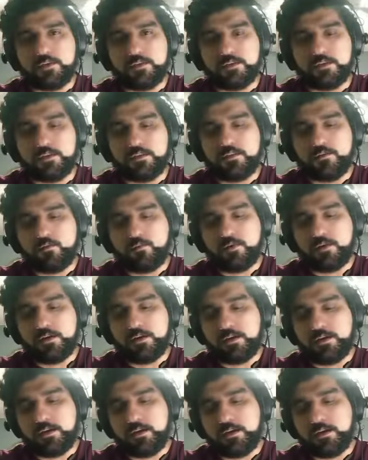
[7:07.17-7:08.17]
And then you
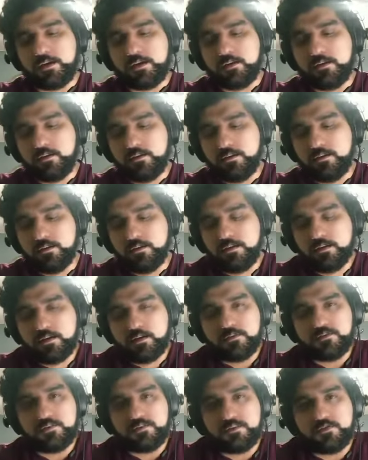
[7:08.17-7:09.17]
want a
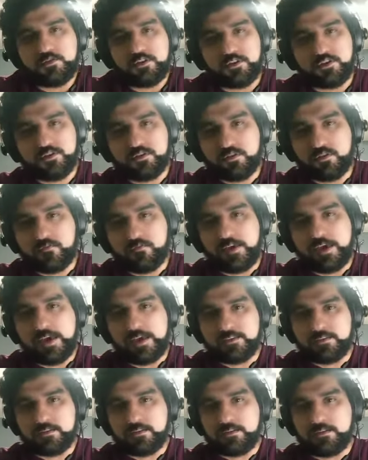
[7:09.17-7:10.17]
concentration of
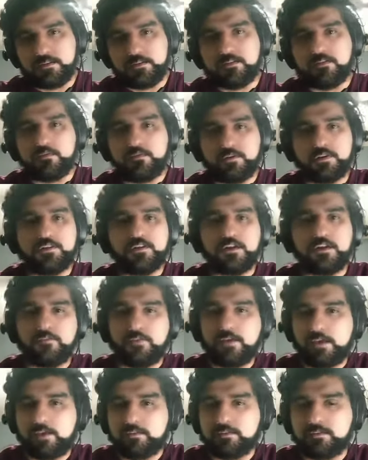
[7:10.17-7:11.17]
acid, or
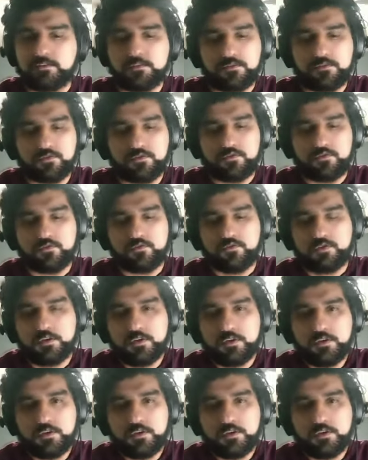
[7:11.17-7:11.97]
enough acid to